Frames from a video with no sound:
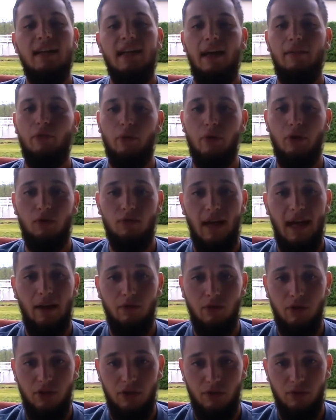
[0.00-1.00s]
everyone
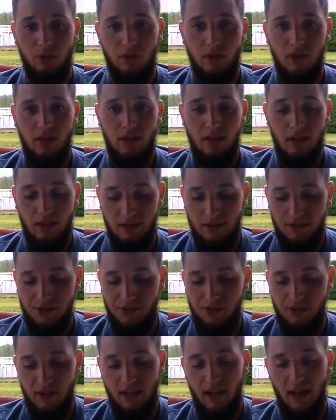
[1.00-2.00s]
around you can
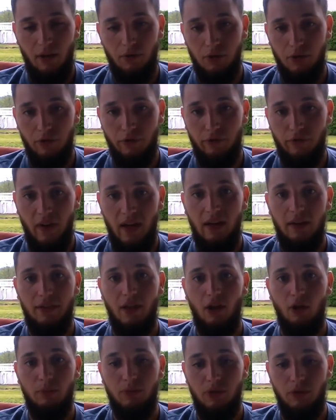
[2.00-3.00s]
see how your faith
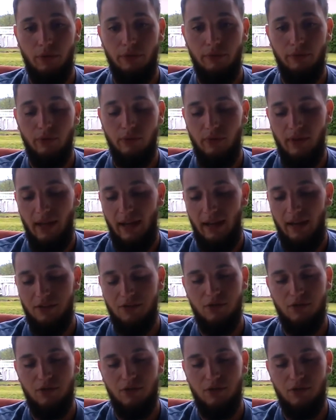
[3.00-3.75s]
helped you through that,